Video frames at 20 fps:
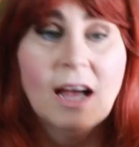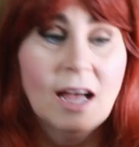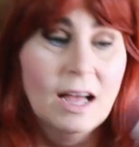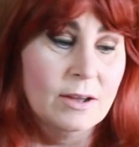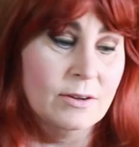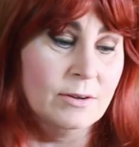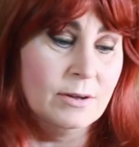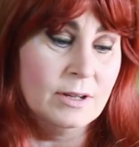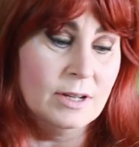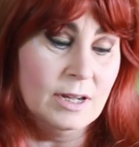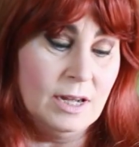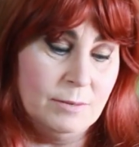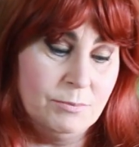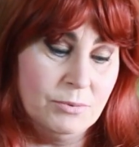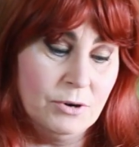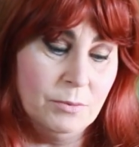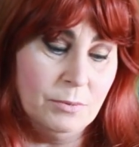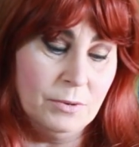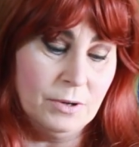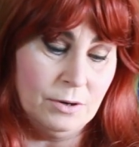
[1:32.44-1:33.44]
I
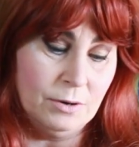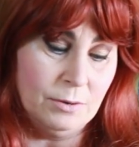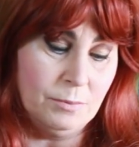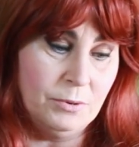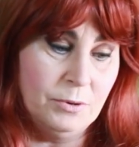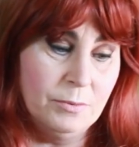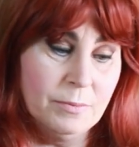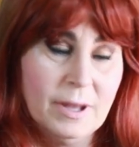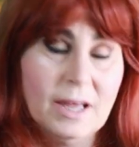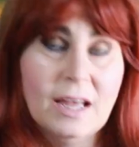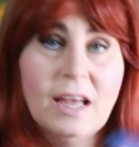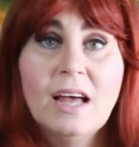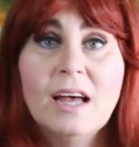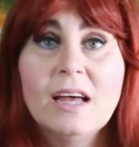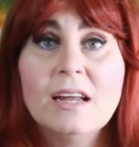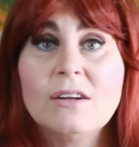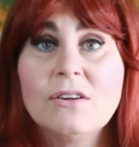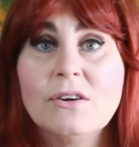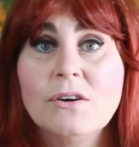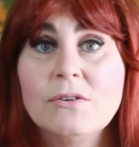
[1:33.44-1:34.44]
probably ought to put my
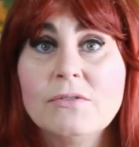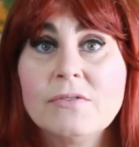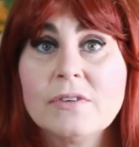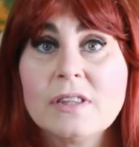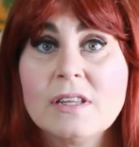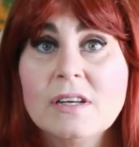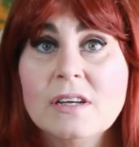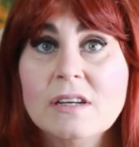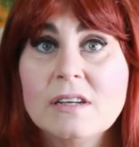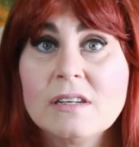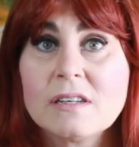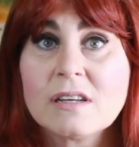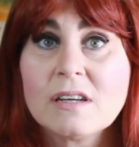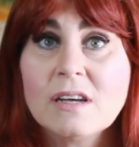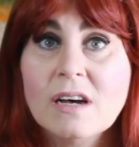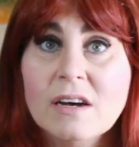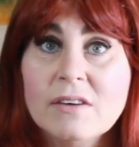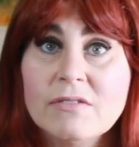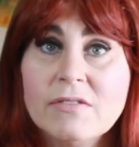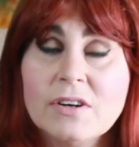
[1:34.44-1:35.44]
hand over the
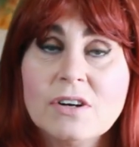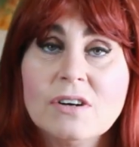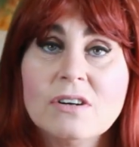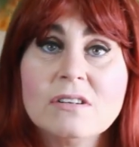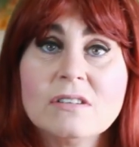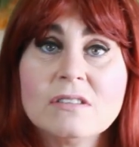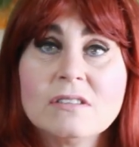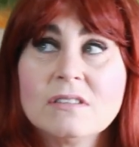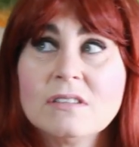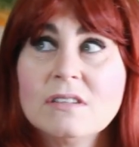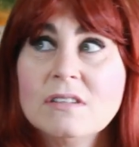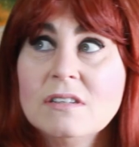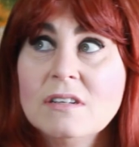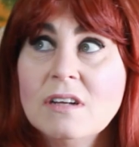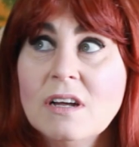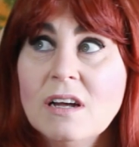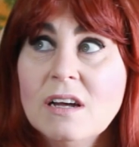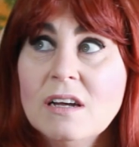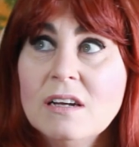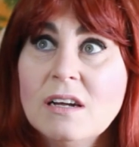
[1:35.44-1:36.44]
cover.
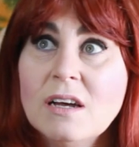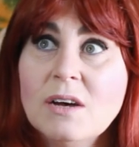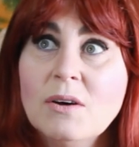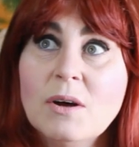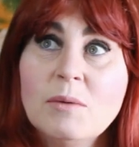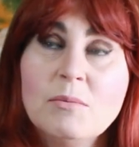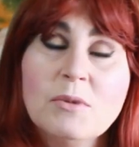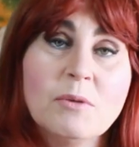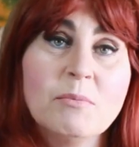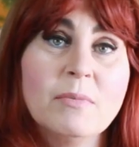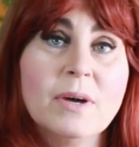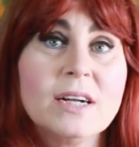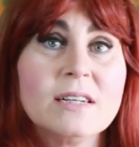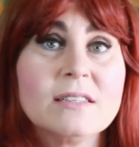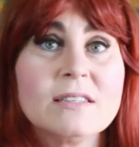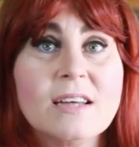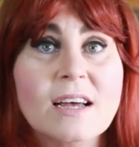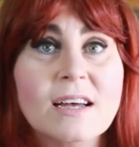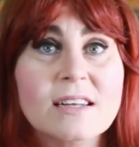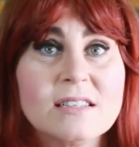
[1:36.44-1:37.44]
Oh no, I'm not
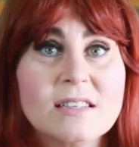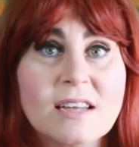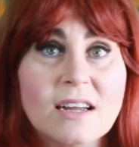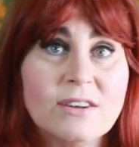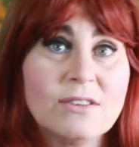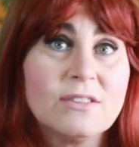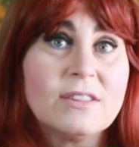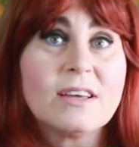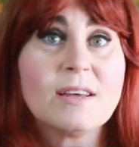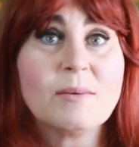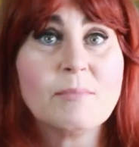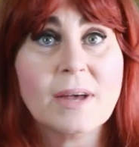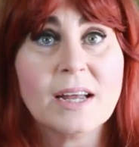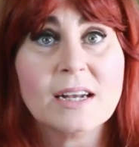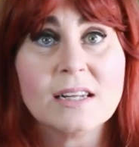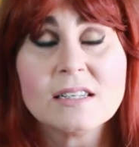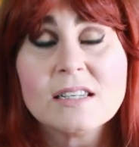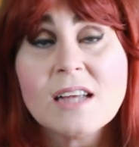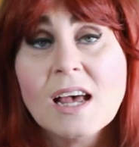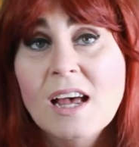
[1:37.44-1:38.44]
monetized. I don't think it
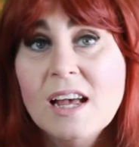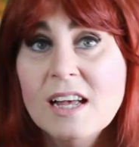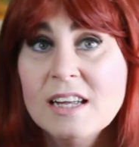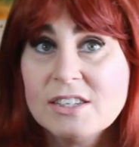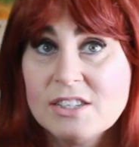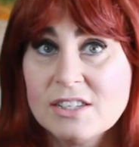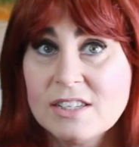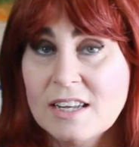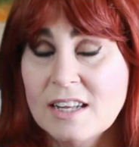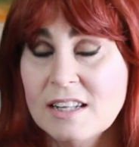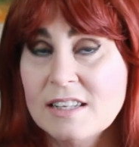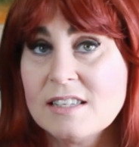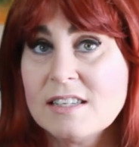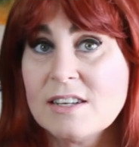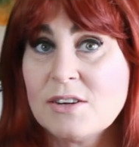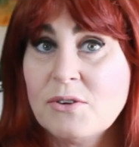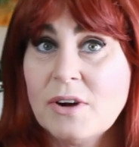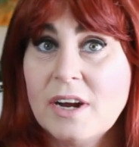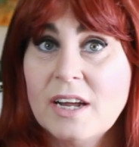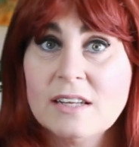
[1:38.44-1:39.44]
matters. Just
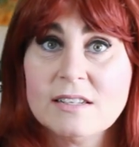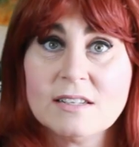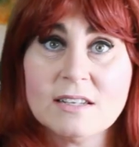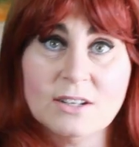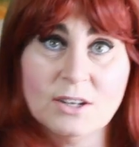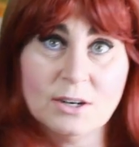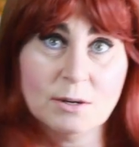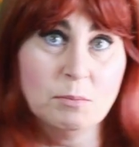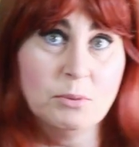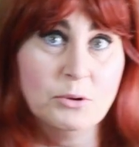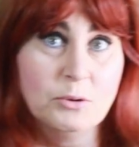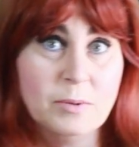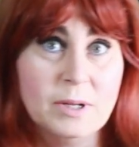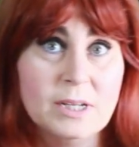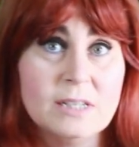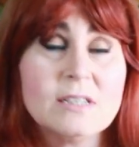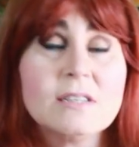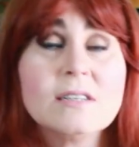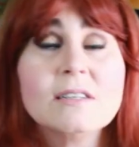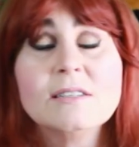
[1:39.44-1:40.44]
Alasdair Gray has a lot of
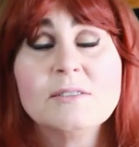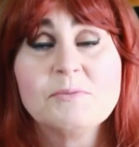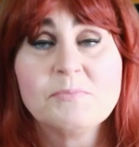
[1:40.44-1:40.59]
boobies